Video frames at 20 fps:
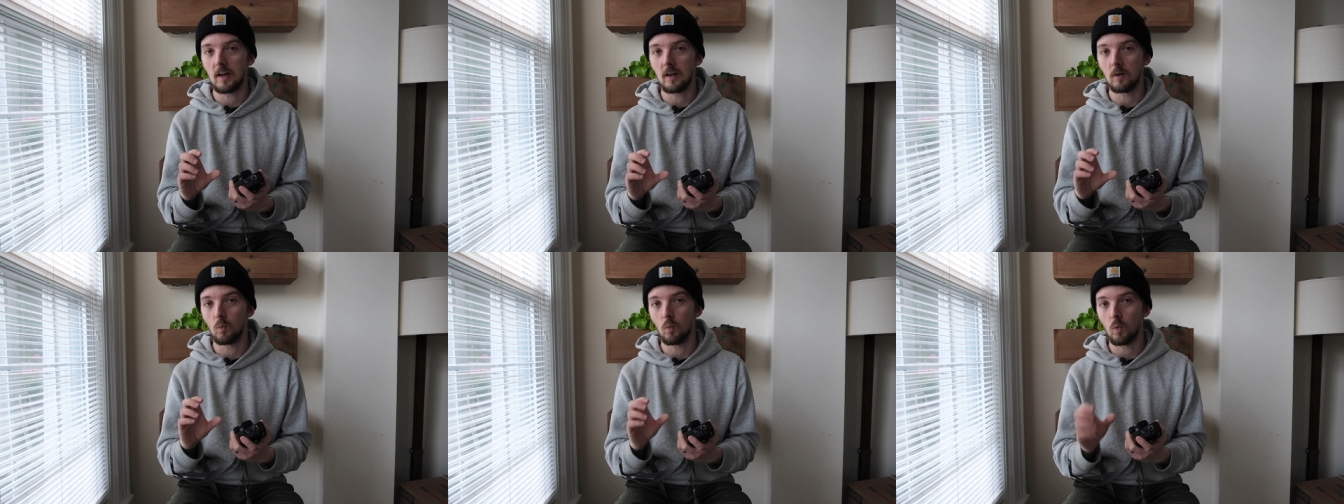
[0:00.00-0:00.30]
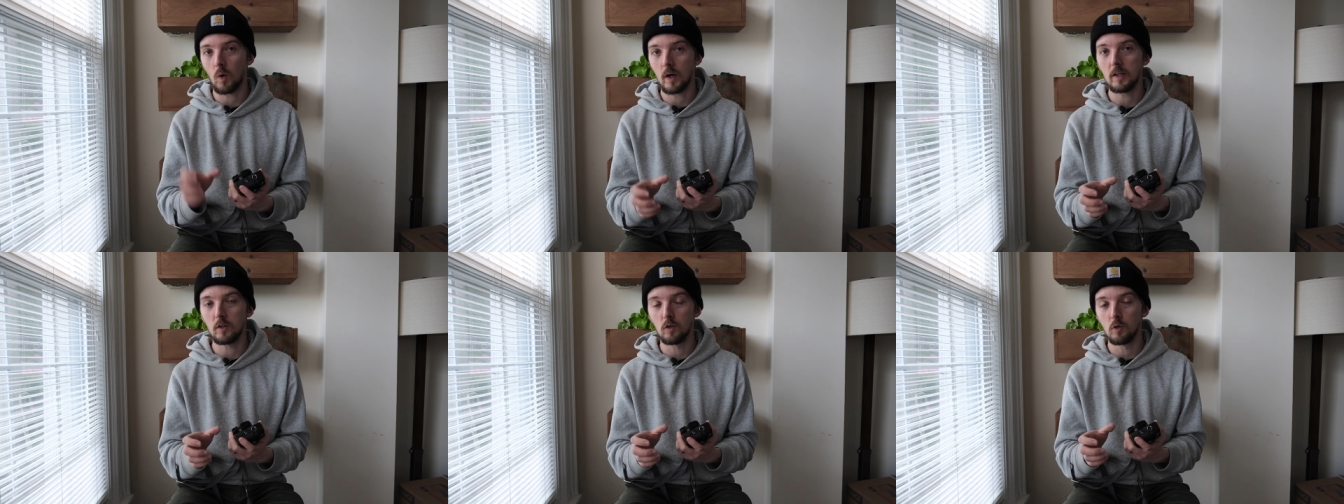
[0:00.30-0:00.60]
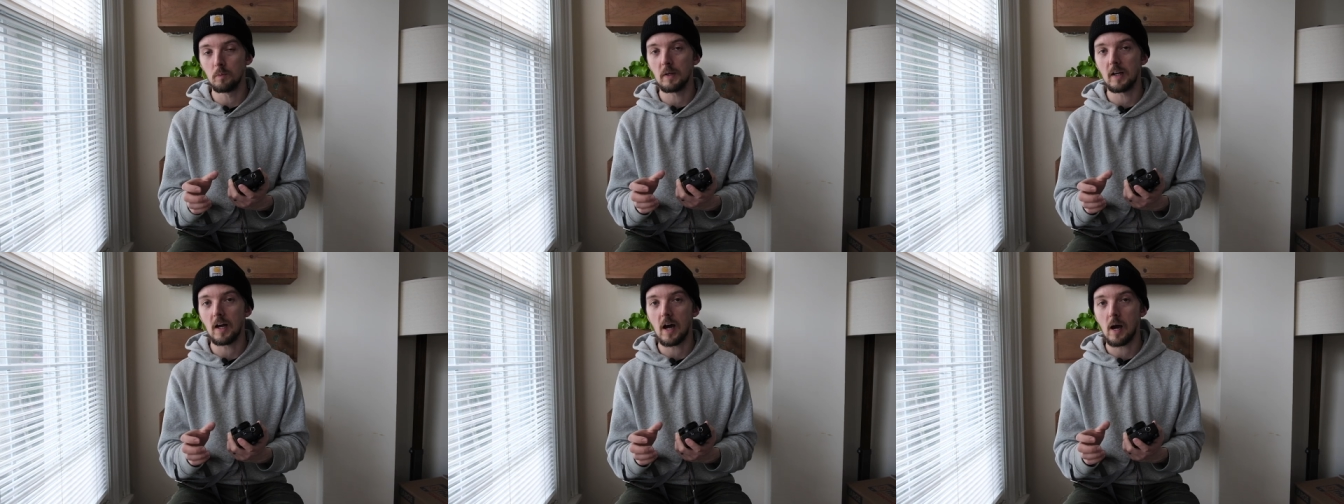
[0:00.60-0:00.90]
at wide
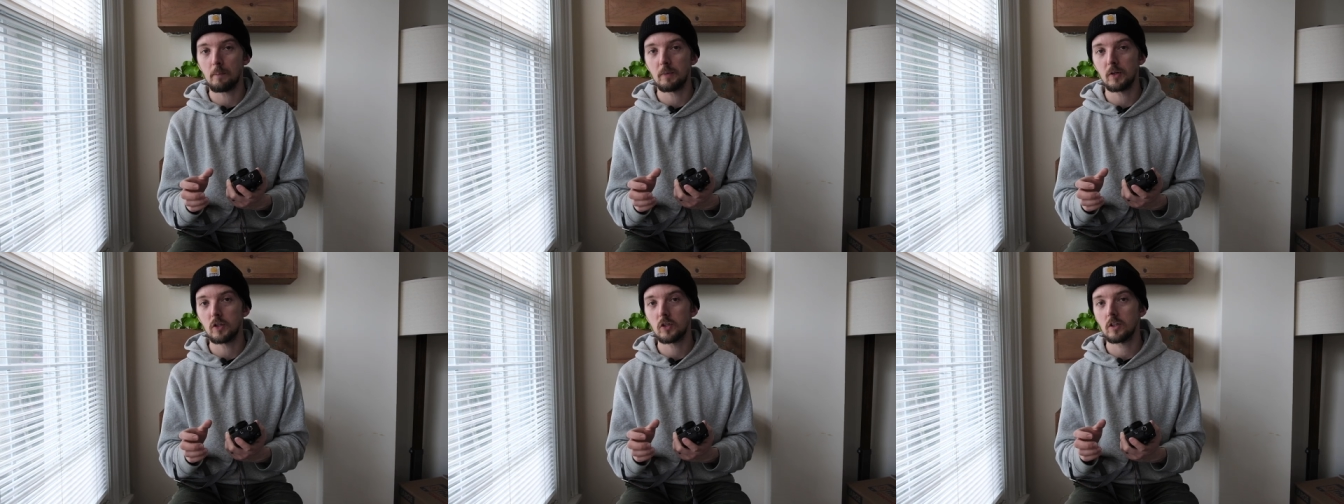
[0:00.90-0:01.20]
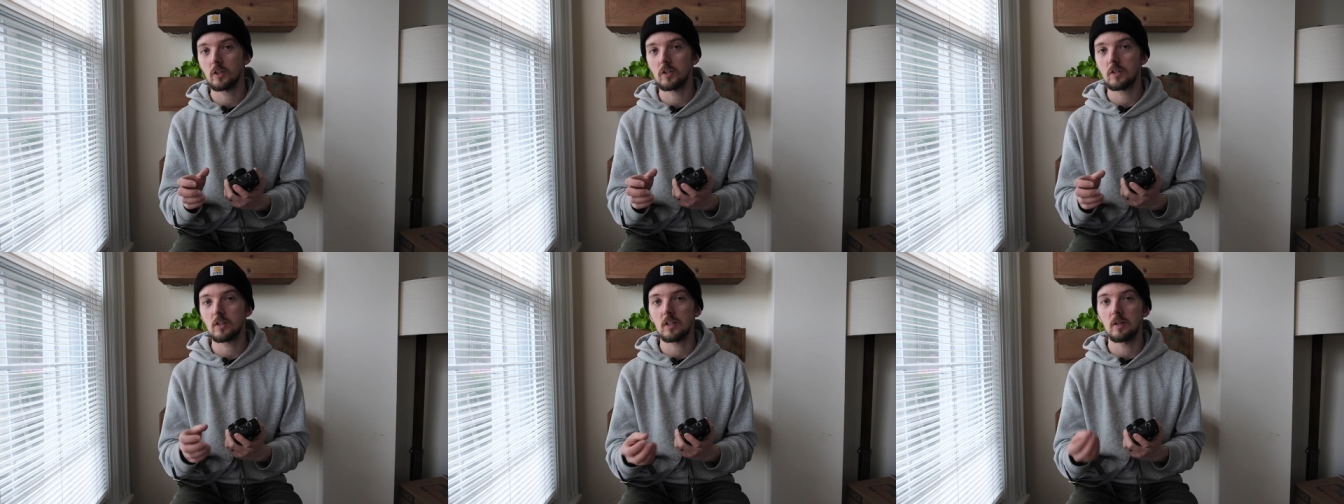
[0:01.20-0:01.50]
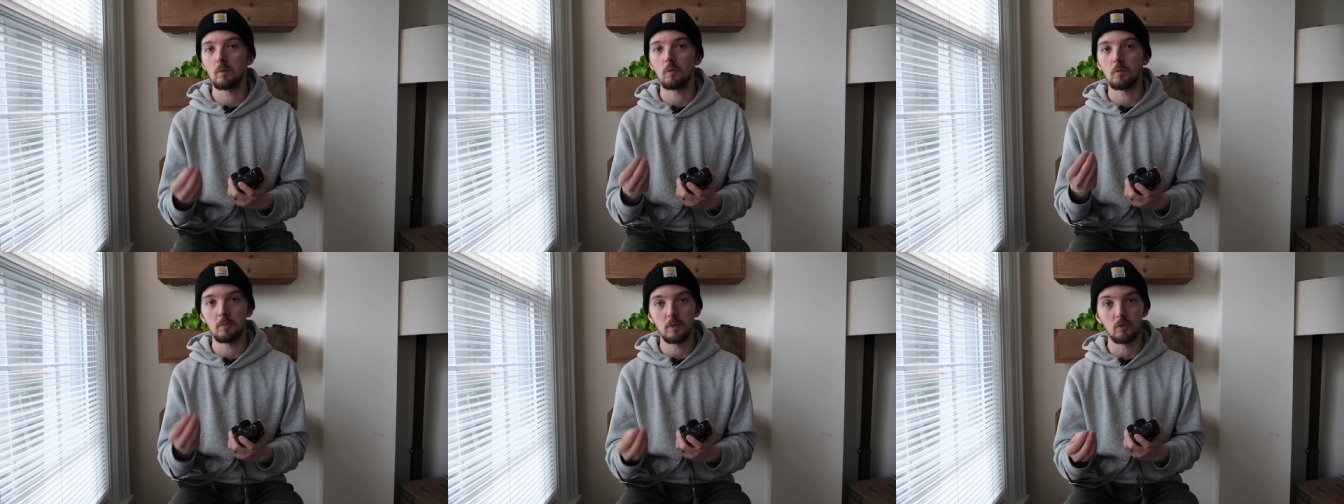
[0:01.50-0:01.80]
open apertures,
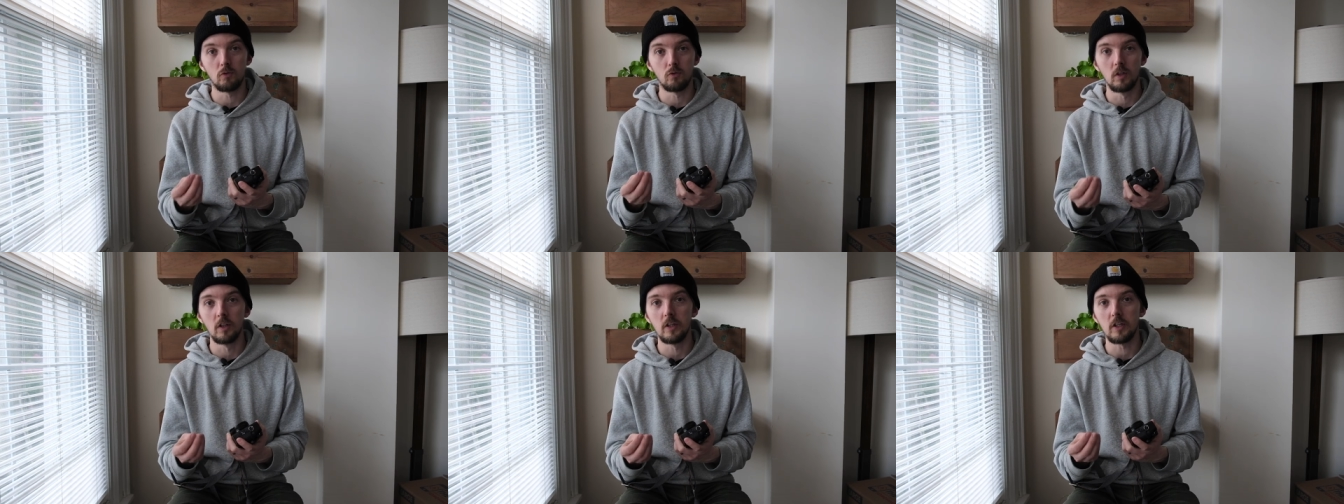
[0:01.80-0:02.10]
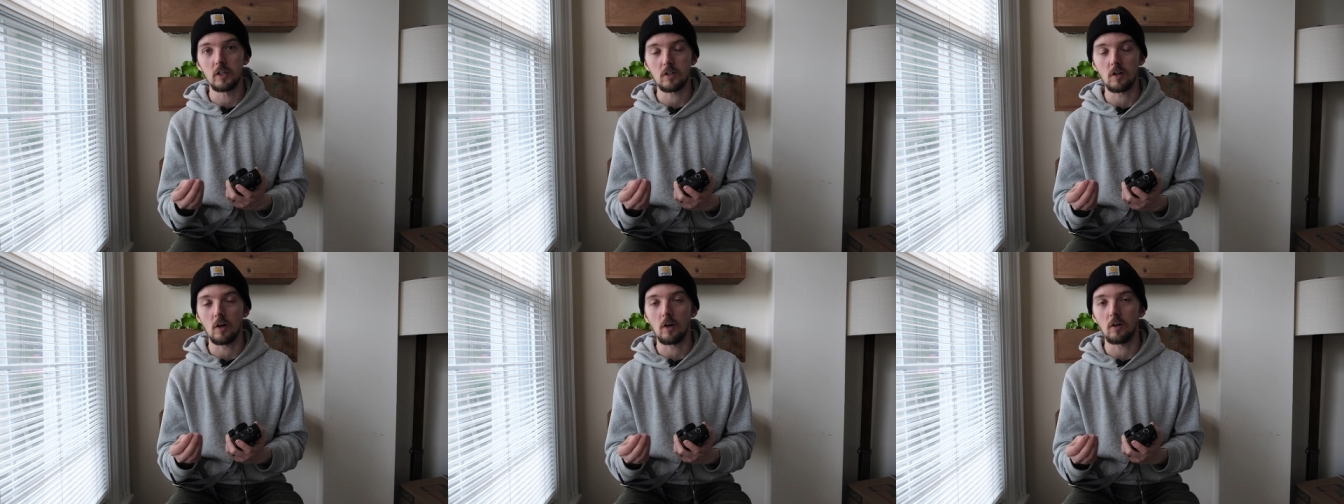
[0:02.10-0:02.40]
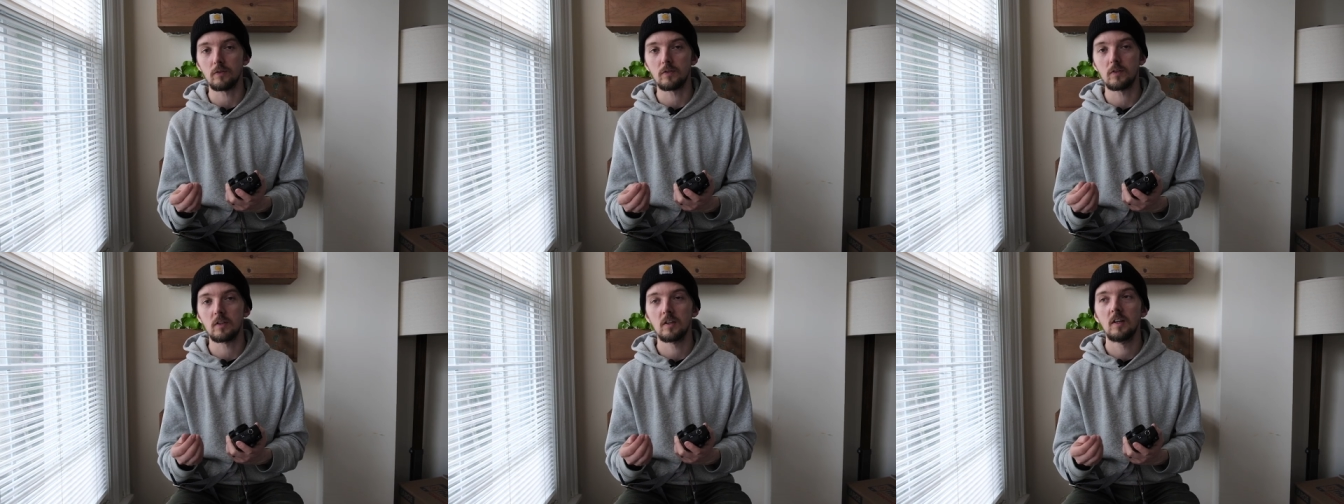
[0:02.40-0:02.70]
it would be really
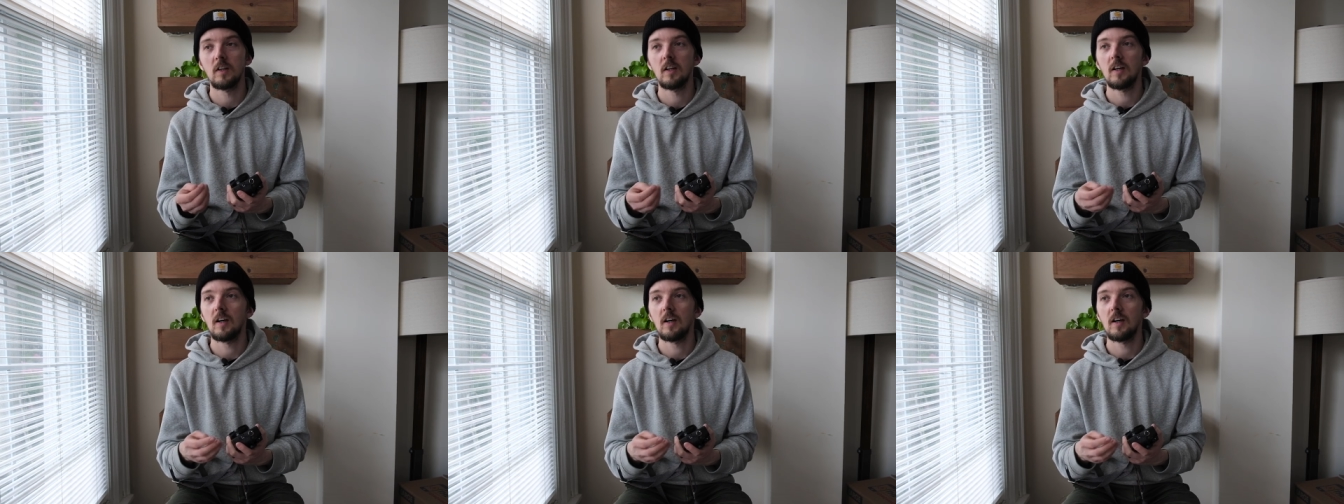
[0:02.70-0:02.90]
soft.